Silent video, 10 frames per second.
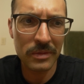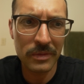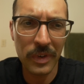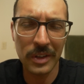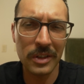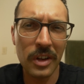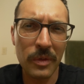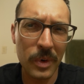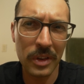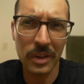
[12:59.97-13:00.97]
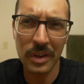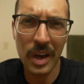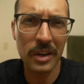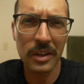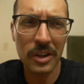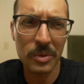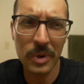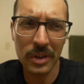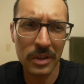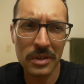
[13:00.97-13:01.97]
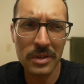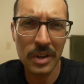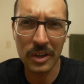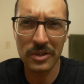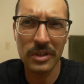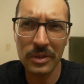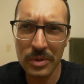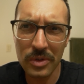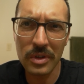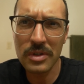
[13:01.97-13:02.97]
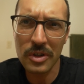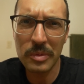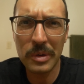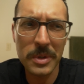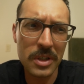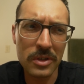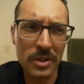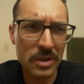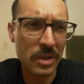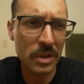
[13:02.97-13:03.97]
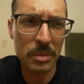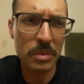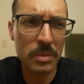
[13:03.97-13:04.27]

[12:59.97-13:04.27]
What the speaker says: fell in love with and had a kid with is actually a loser. So maybe she's just like